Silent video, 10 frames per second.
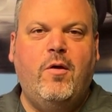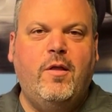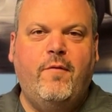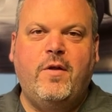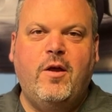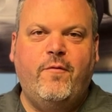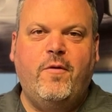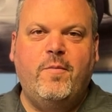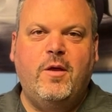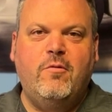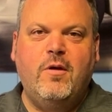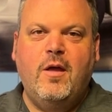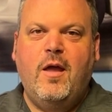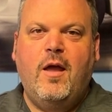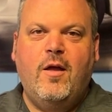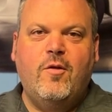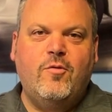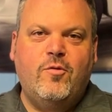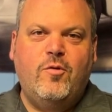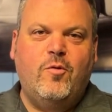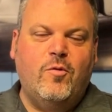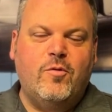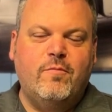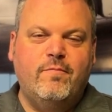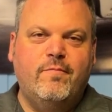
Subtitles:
I'd love to hear from you. Toodles.